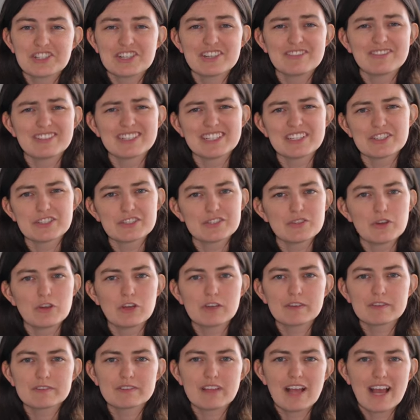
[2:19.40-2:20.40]
Really
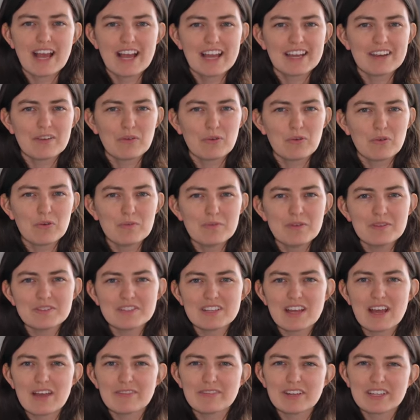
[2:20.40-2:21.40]
soft and
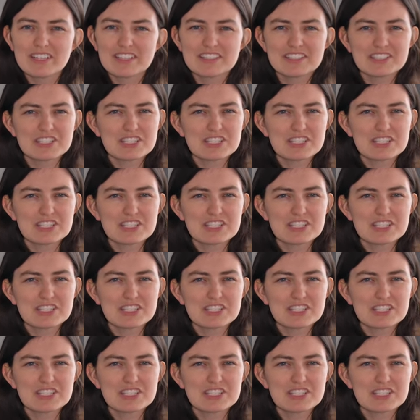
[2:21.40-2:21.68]
almost have like a